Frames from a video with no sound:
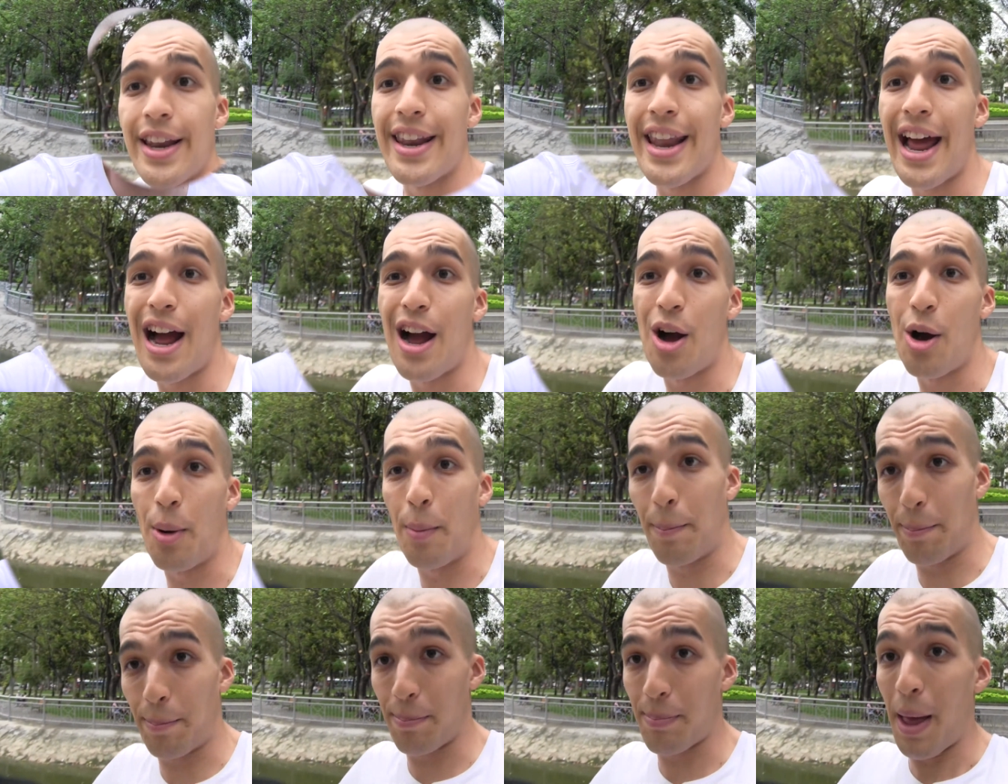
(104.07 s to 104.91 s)
Now,
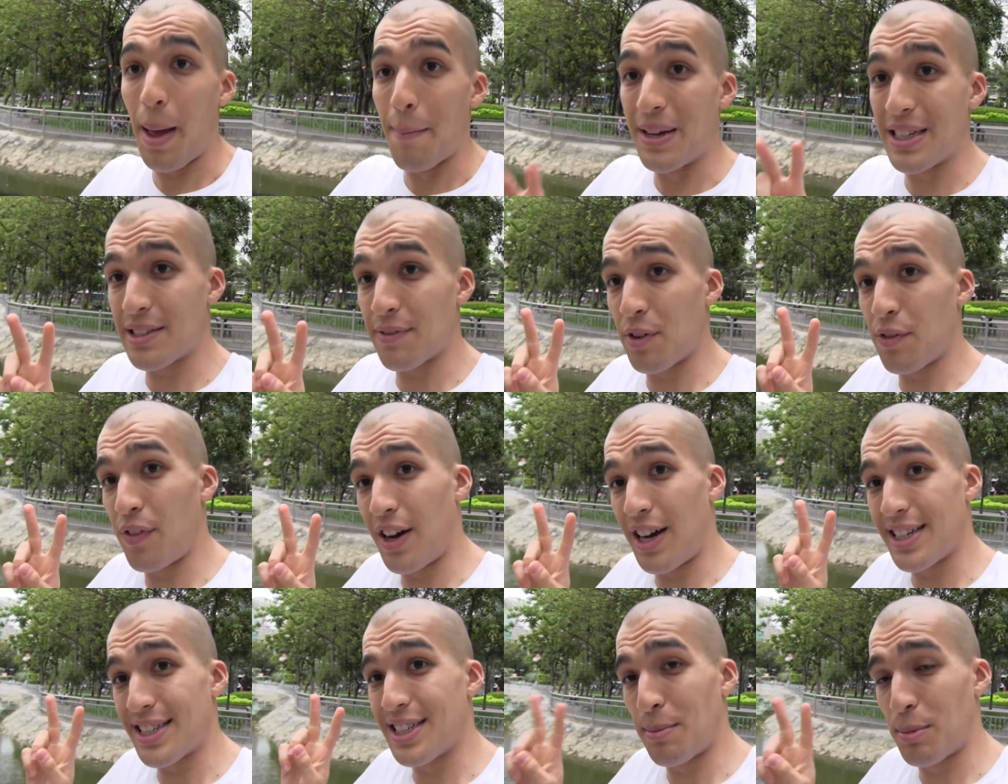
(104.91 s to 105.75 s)
piece of
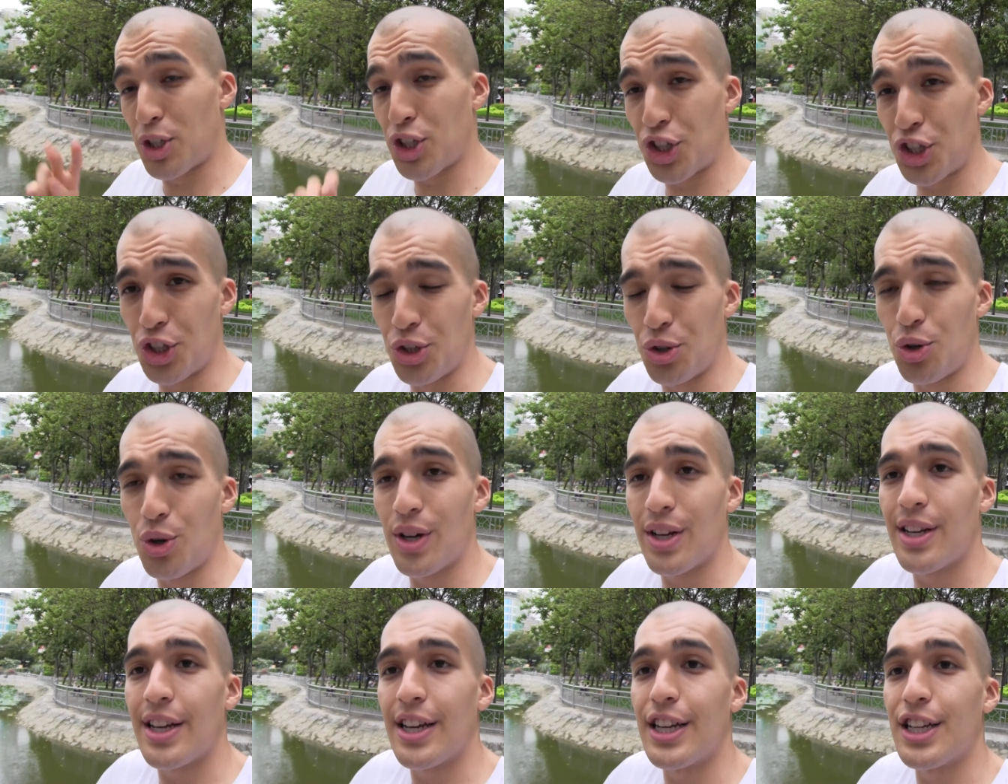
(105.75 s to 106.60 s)
advice number
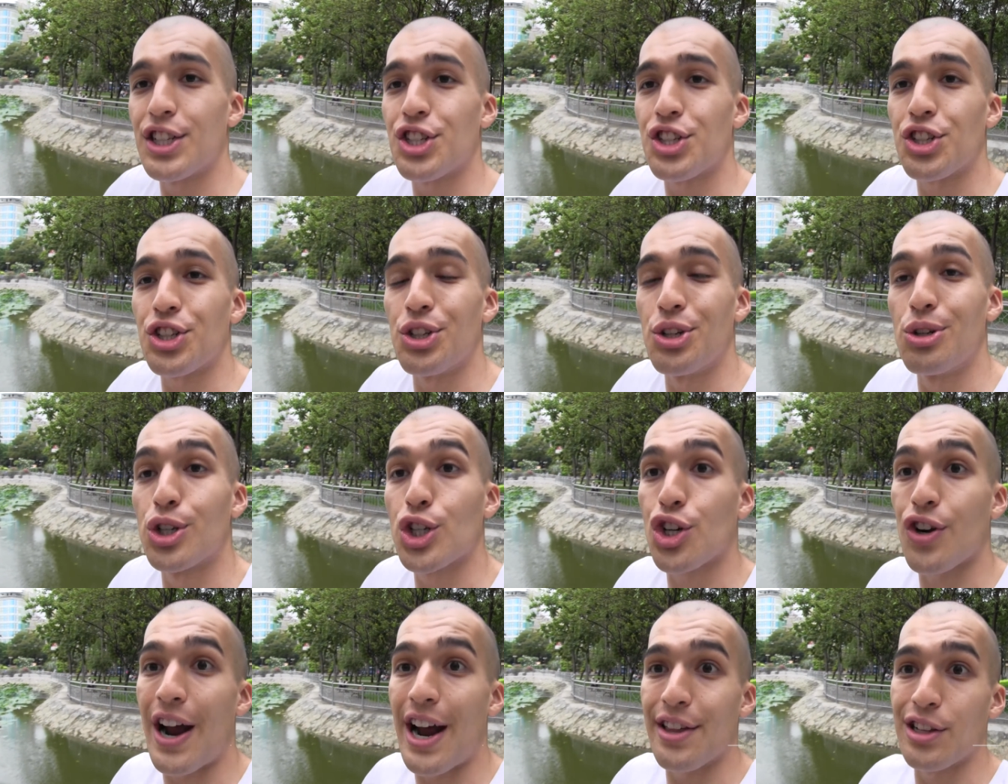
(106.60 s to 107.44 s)
2 is to
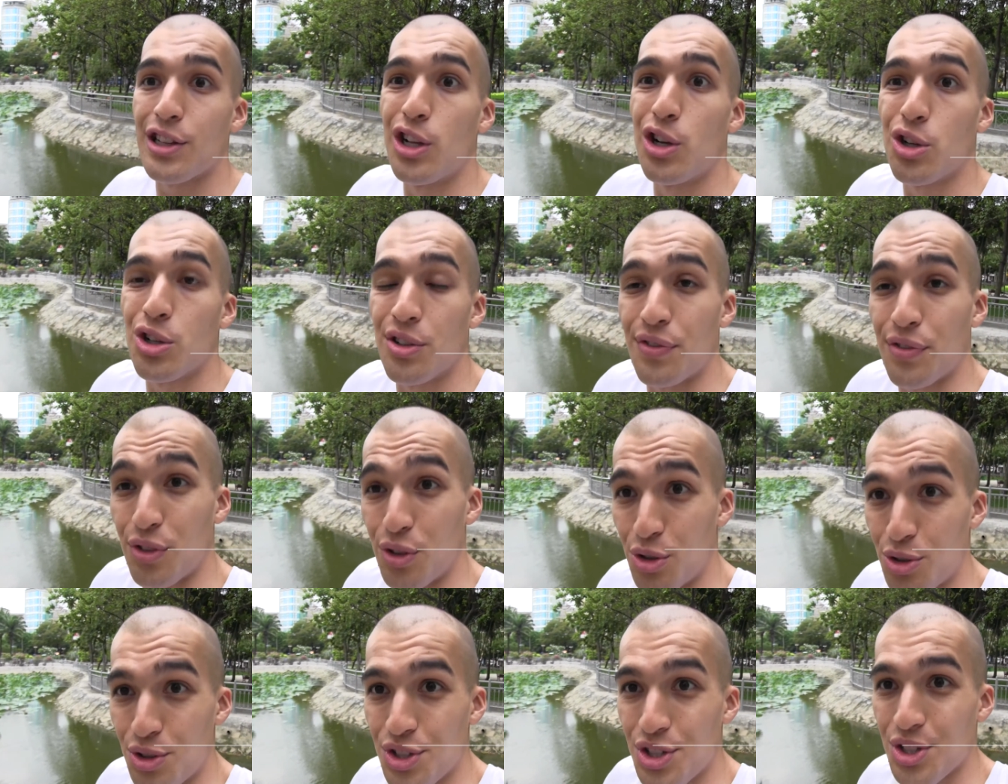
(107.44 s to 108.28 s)
try the local
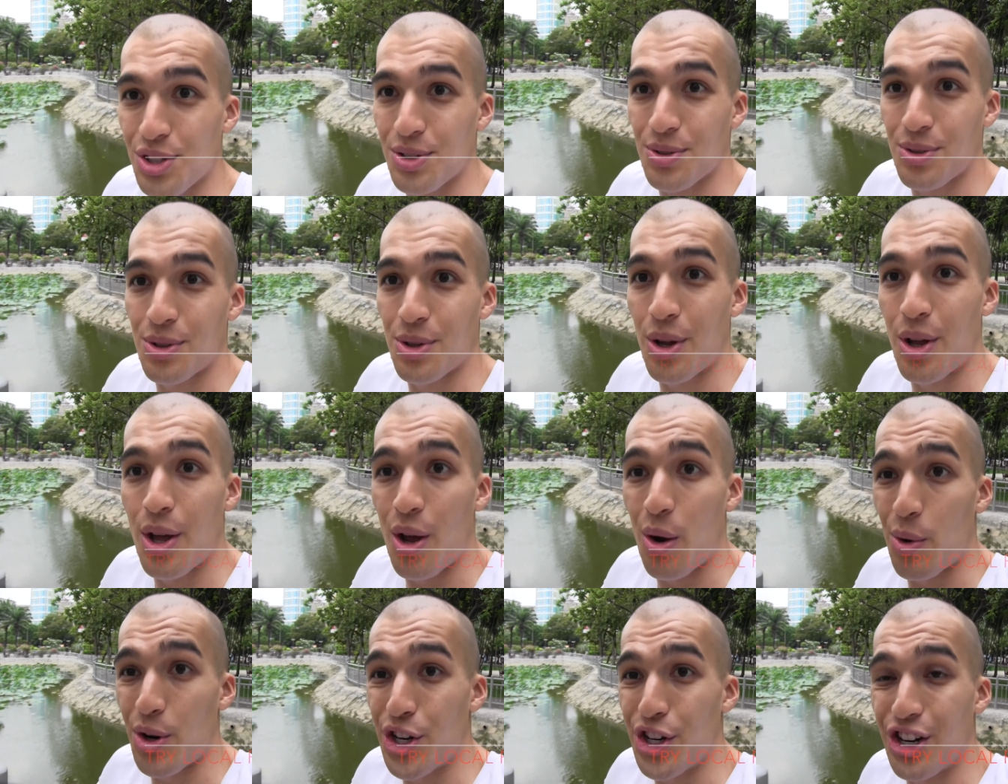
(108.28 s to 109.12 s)
foods.
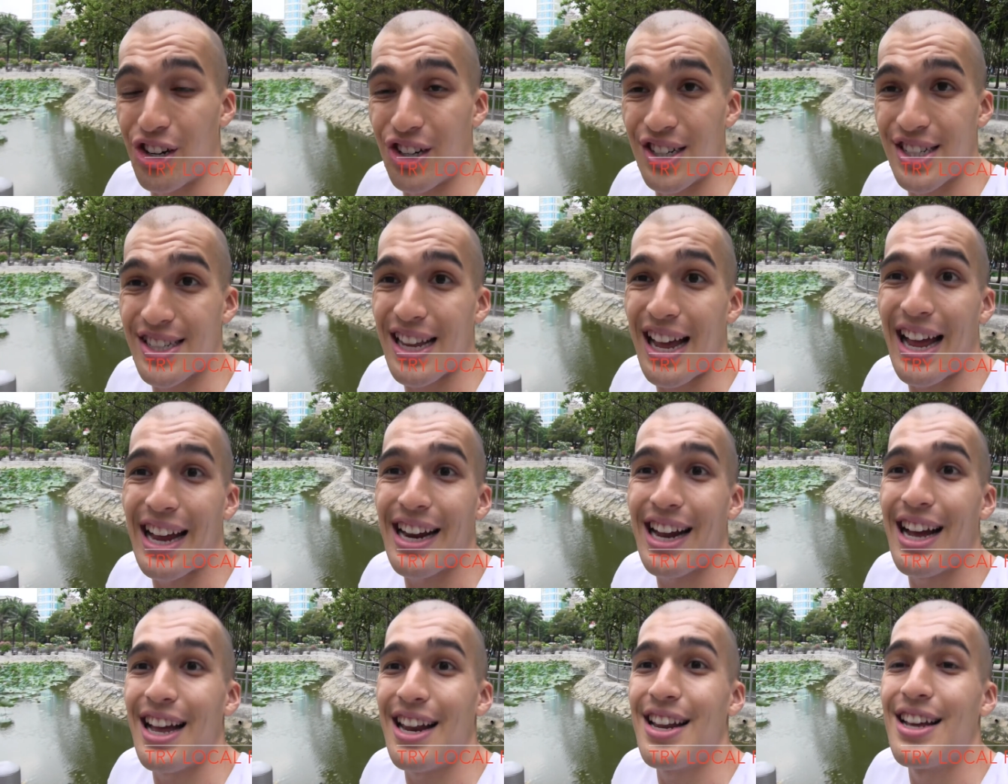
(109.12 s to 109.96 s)
When you're here in
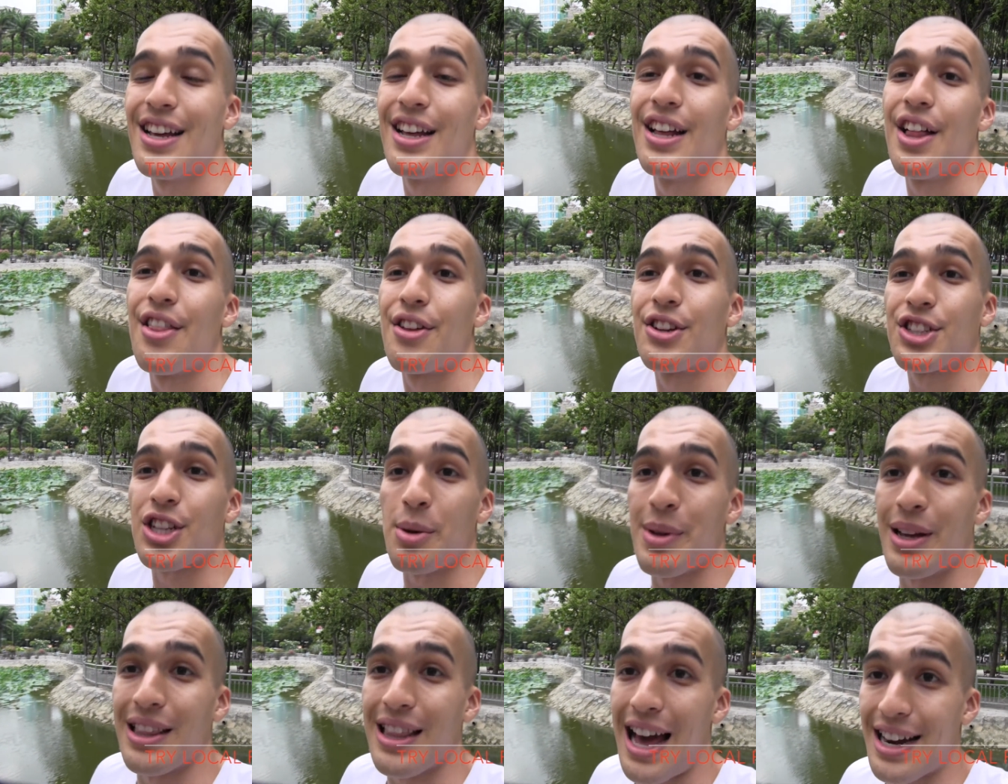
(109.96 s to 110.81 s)
Saigon, there's
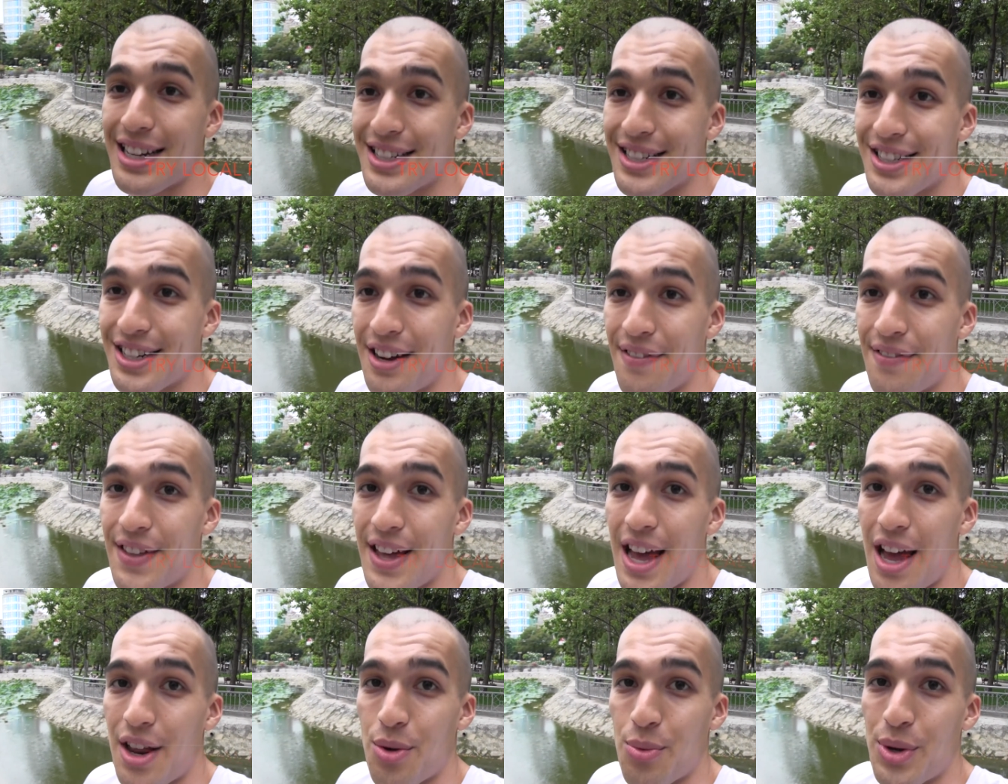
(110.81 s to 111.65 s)
going to be a lot of stuff
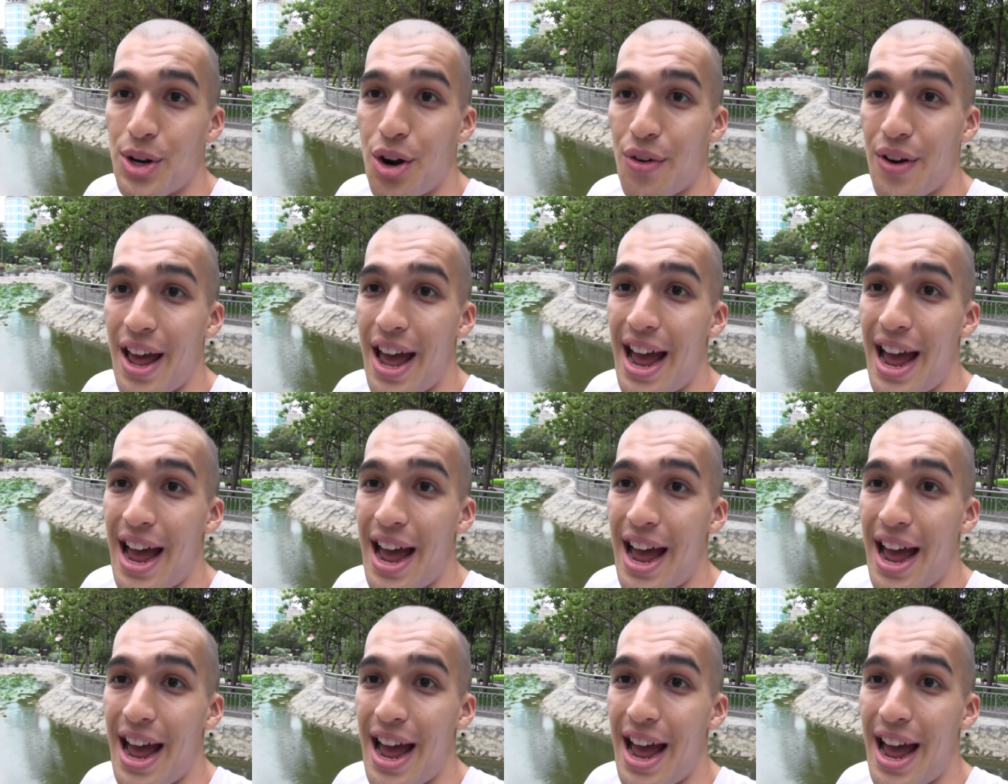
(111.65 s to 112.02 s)
that we don't